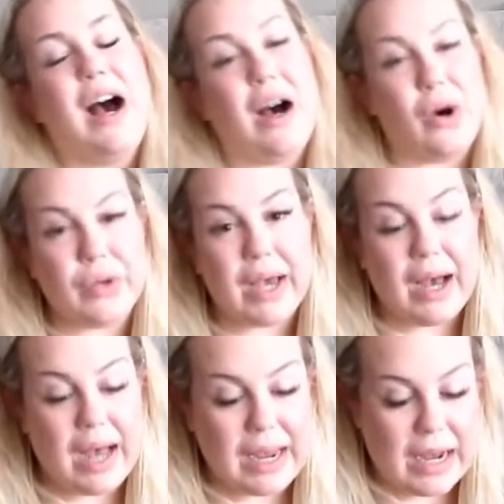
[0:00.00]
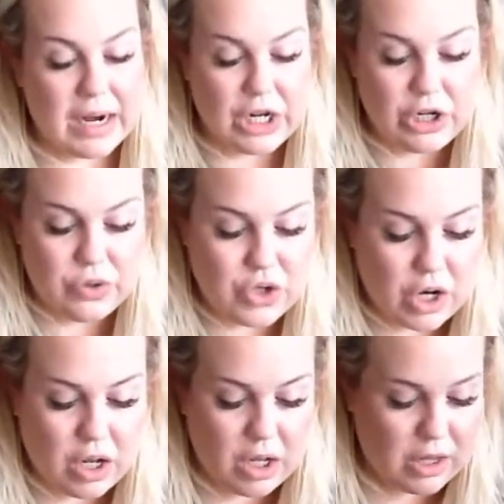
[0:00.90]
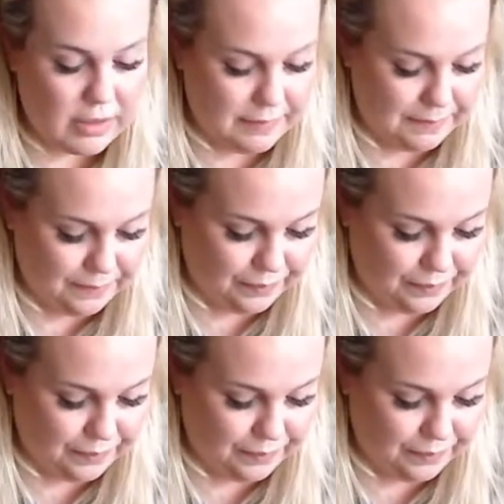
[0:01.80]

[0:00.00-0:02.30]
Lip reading: Oh, yeah. I got a huge haul.